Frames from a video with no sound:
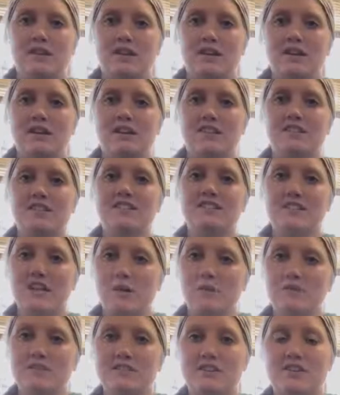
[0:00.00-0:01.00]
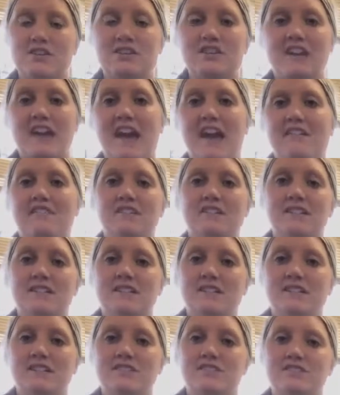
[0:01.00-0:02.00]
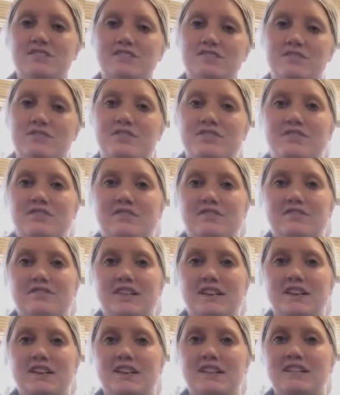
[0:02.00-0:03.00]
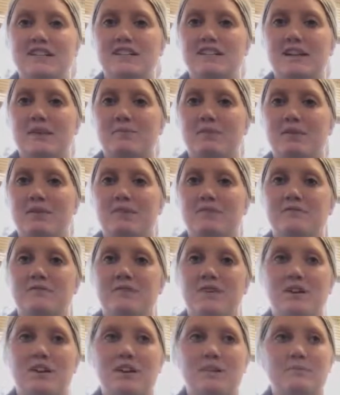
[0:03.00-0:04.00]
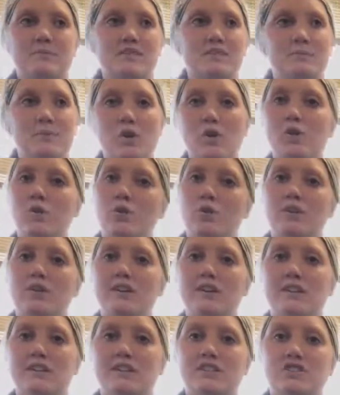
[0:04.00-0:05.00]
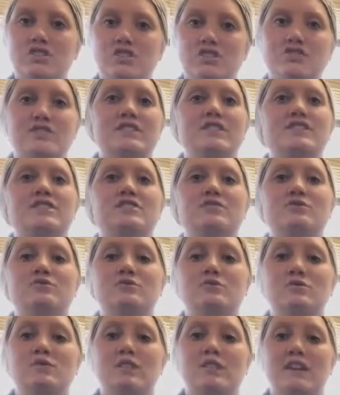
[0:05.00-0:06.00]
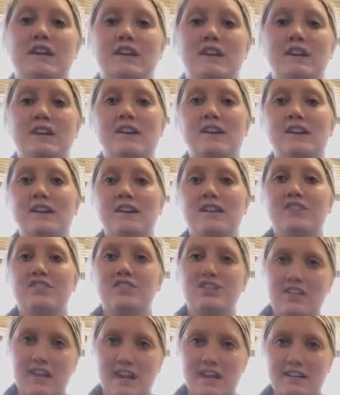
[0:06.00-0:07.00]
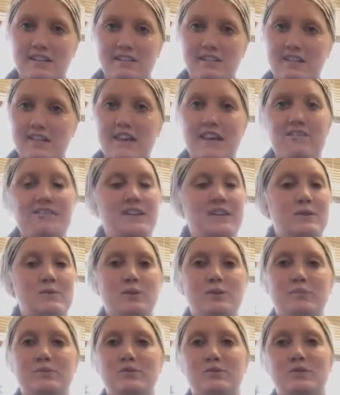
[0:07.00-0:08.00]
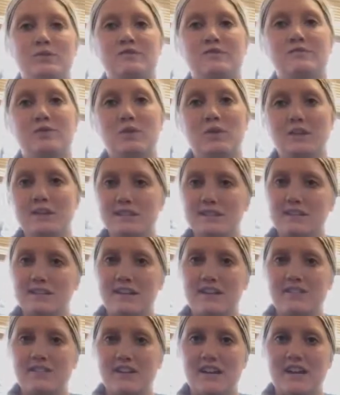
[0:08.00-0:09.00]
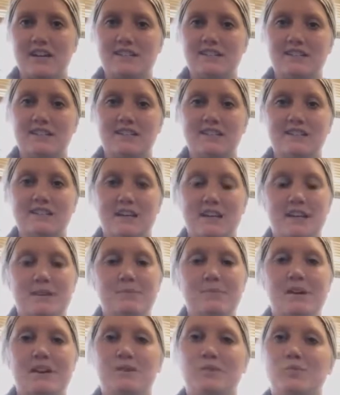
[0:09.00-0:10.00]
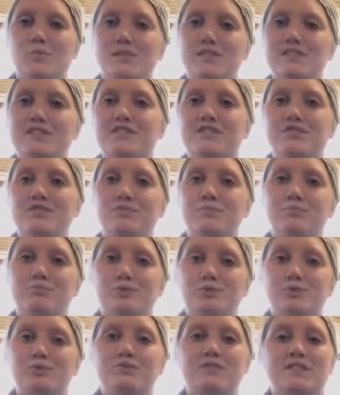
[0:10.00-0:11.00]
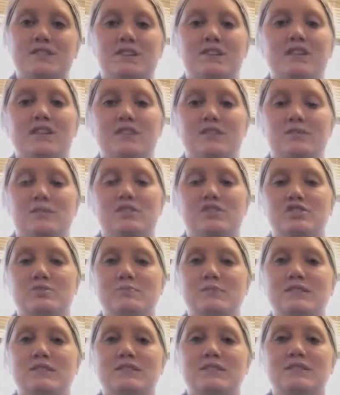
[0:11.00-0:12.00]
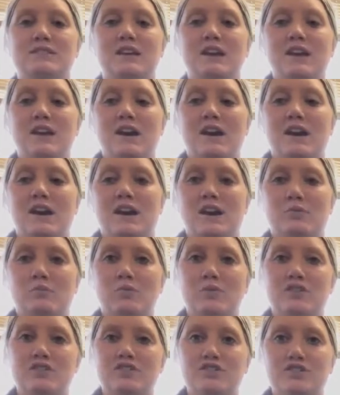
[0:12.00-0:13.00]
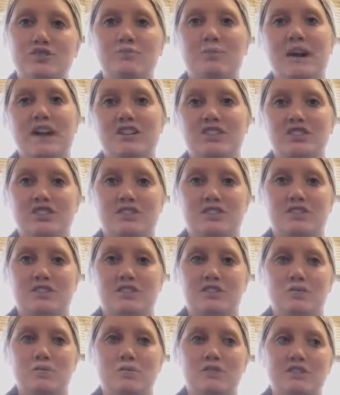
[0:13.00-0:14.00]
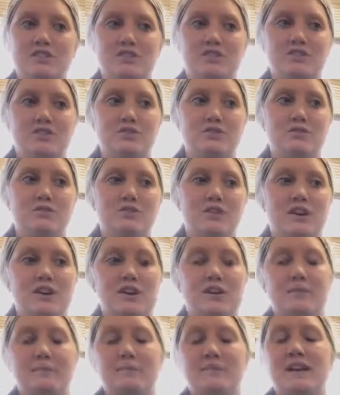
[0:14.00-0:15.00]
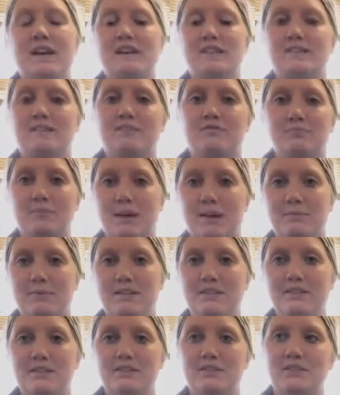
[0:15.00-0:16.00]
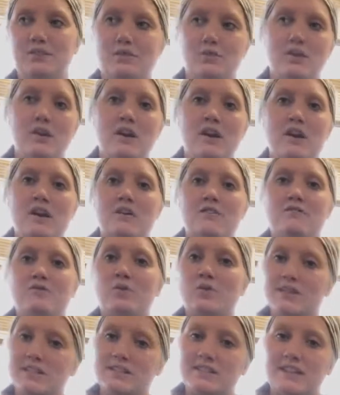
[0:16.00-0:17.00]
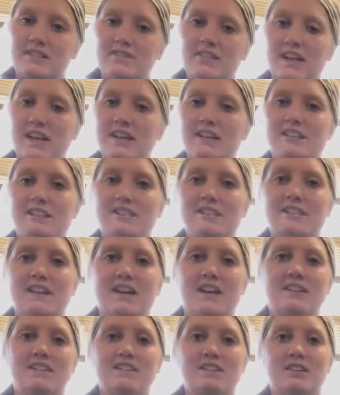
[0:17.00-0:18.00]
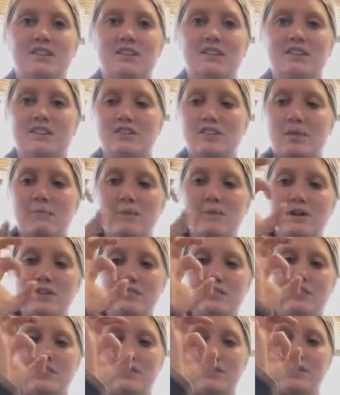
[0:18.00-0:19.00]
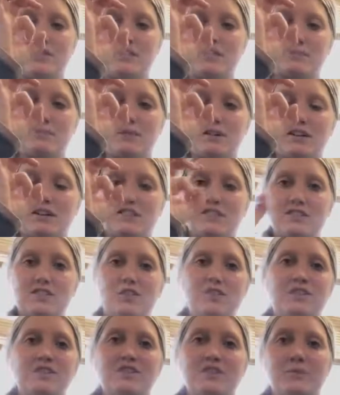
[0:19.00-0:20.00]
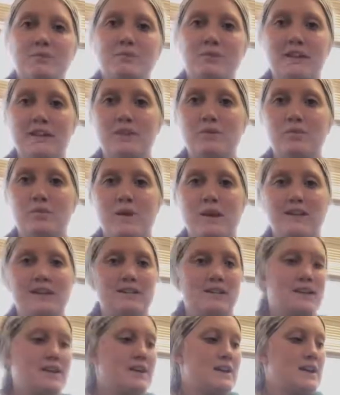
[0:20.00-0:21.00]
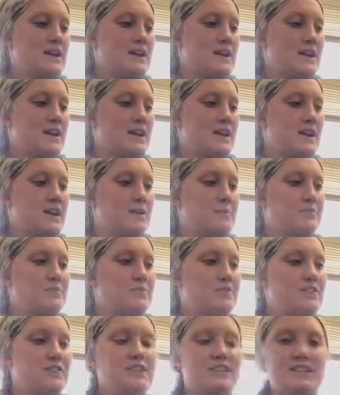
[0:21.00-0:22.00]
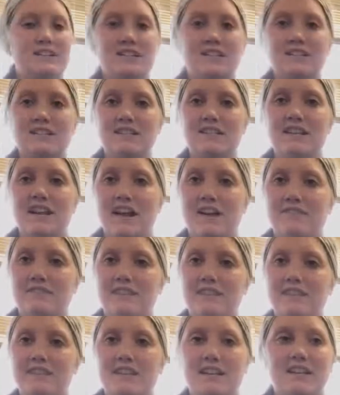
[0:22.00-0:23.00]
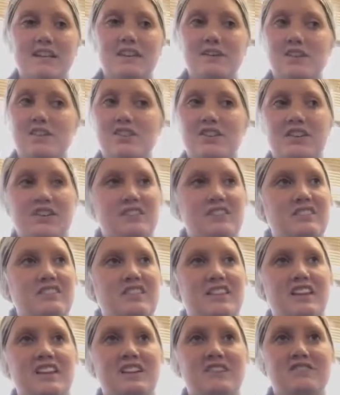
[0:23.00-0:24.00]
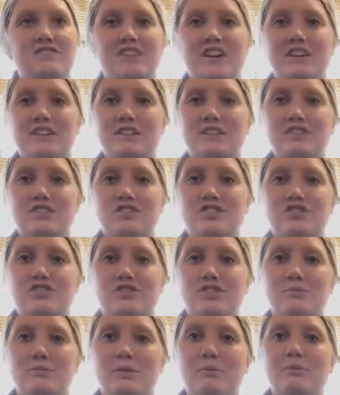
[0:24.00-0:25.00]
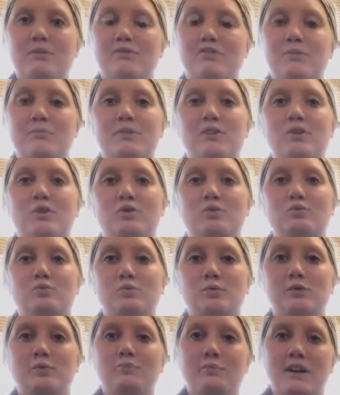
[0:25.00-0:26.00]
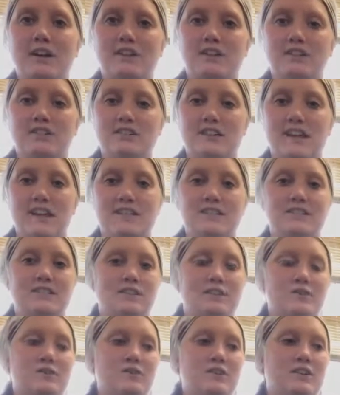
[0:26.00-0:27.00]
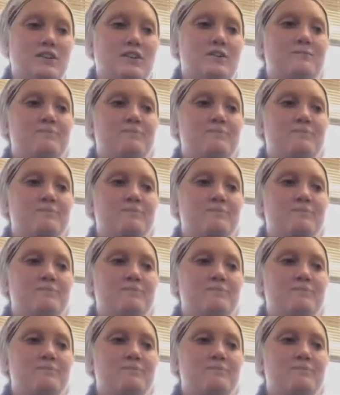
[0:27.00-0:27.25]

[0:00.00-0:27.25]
Now these owls are cavity nesters, so they're gonna find any type of small hole in a tree to lay their eggs. They have anywhere between 4 and 7 eggs at a time and 1 to 2 broods a year, which means 1 to 2 batches or 1 to 2 nests of babies. So 4 to 7 eggs, and the eggs are about this big or so, and they're plain white. They're gonna nest in cavities, anything they can find in a tree, maybe from an old woodpecker nest, or